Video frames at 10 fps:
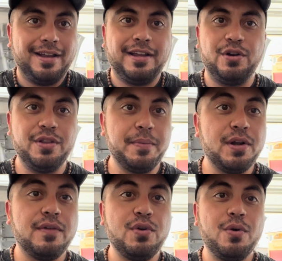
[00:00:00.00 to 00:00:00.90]
in the
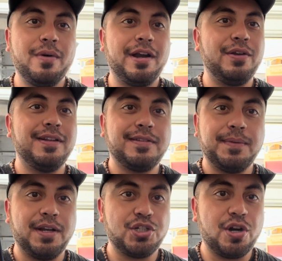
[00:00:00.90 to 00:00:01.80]
middle of nowhere and you need
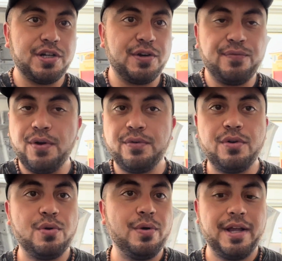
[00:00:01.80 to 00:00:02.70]
something to charge your phone
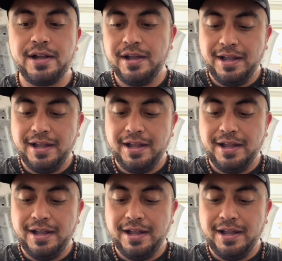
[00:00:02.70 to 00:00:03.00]
real quick.